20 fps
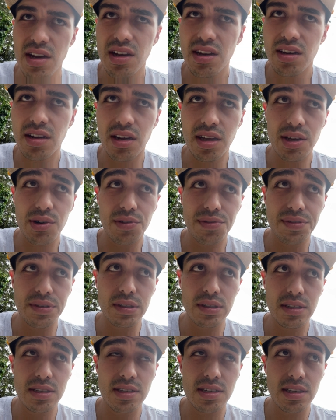you know, they were
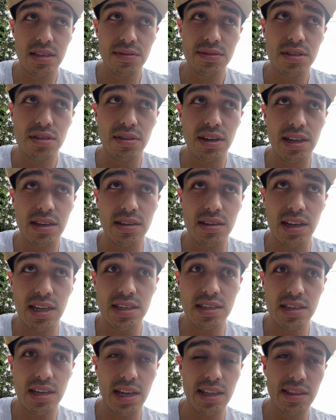feeling stiff, so I
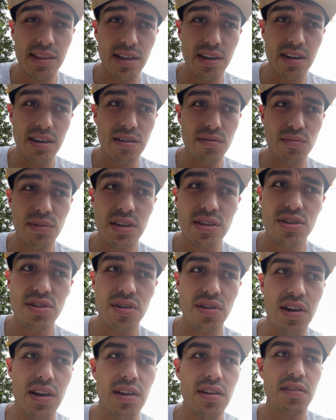sat there and made
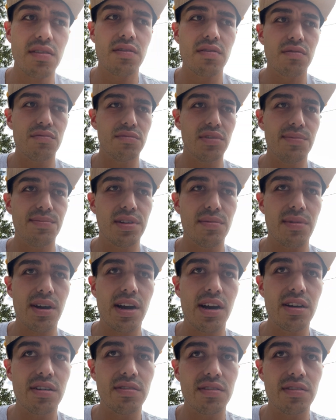sure I rubbed them out.